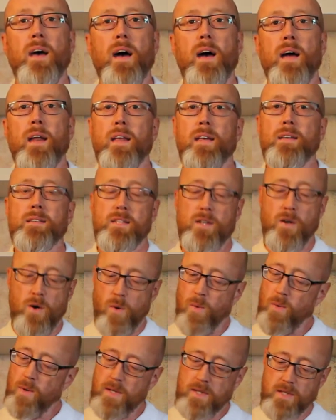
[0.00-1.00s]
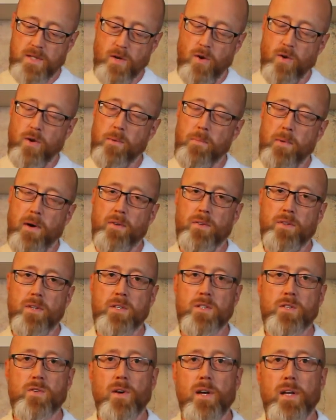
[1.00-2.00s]
and he's always talking about
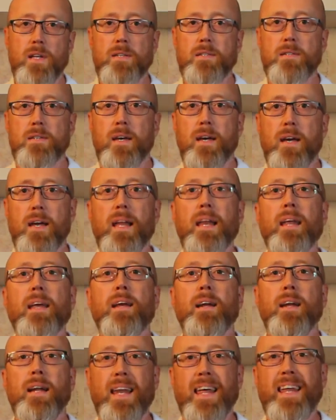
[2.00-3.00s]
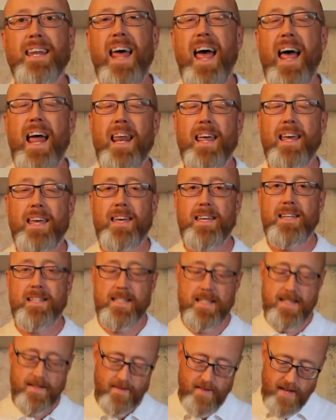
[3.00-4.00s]
these great uh,
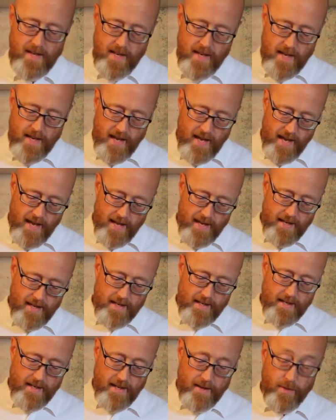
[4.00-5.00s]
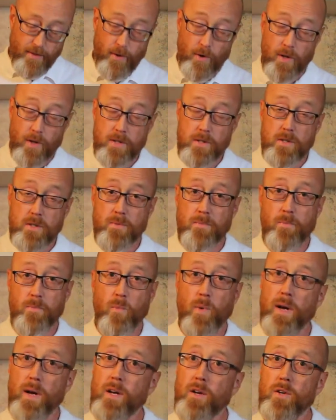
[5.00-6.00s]
Glenallachies and I thought
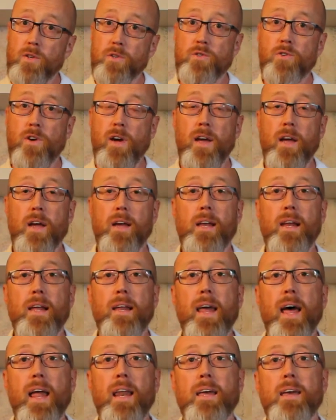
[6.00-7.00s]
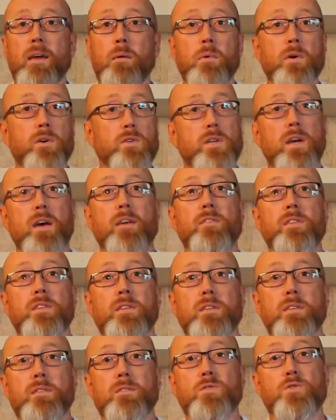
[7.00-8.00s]
why not try a Glenallachie because I
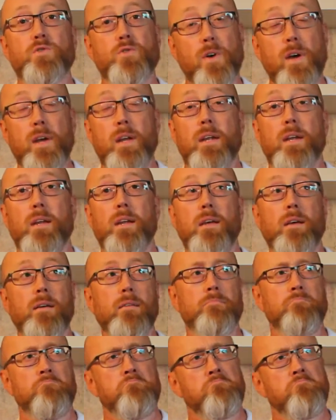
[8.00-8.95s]
haven't tried any.